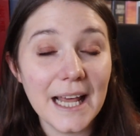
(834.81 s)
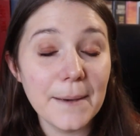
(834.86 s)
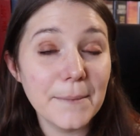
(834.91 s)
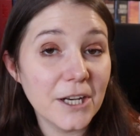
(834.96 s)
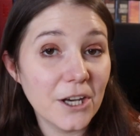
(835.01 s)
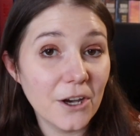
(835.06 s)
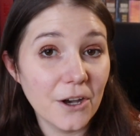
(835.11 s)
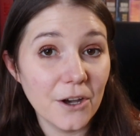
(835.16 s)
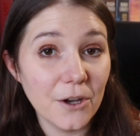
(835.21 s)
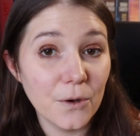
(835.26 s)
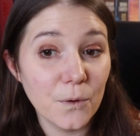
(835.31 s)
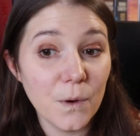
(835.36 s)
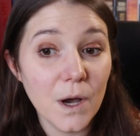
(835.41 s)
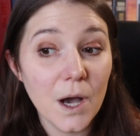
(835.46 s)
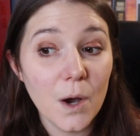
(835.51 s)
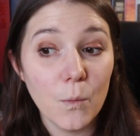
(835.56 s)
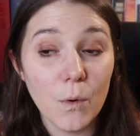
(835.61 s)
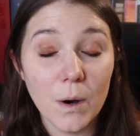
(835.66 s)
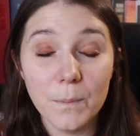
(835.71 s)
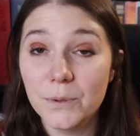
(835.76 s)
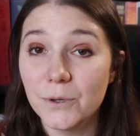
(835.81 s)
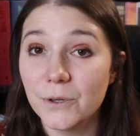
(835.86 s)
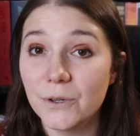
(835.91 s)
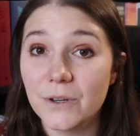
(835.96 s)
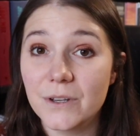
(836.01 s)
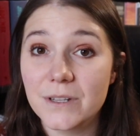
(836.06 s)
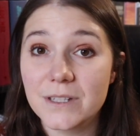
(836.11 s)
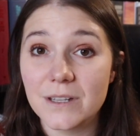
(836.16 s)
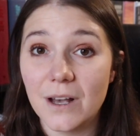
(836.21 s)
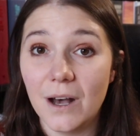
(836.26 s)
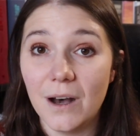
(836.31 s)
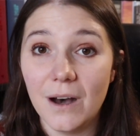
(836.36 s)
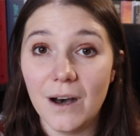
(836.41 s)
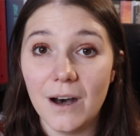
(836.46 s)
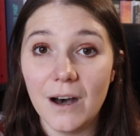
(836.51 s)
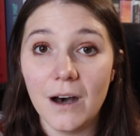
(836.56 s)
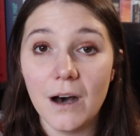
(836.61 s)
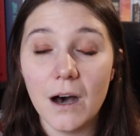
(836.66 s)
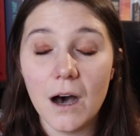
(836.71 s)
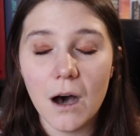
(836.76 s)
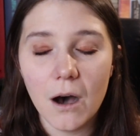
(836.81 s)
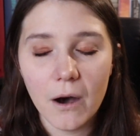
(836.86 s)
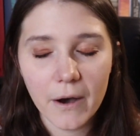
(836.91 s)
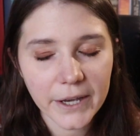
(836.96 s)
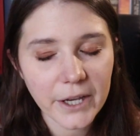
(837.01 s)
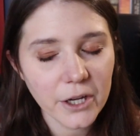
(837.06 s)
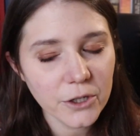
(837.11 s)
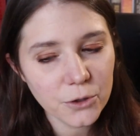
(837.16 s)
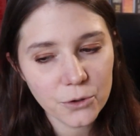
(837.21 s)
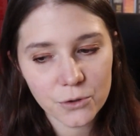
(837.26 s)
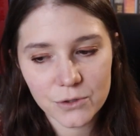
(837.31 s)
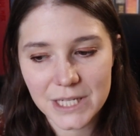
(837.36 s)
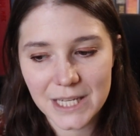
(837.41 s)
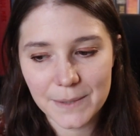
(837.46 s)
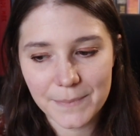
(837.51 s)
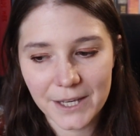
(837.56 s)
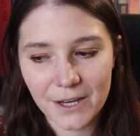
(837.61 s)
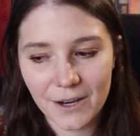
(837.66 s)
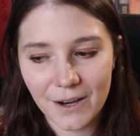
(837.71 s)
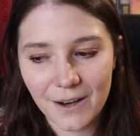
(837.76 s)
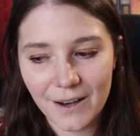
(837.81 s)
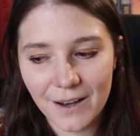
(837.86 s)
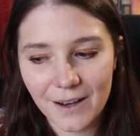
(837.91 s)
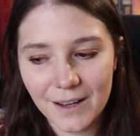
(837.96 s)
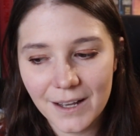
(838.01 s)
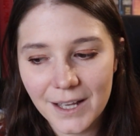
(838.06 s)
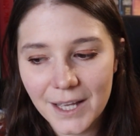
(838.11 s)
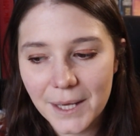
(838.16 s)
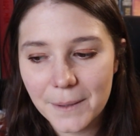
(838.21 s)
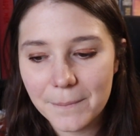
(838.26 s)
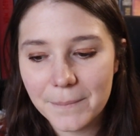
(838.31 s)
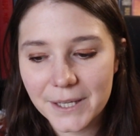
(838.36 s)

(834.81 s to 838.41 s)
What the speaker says: Let me know what books are high on your TBR,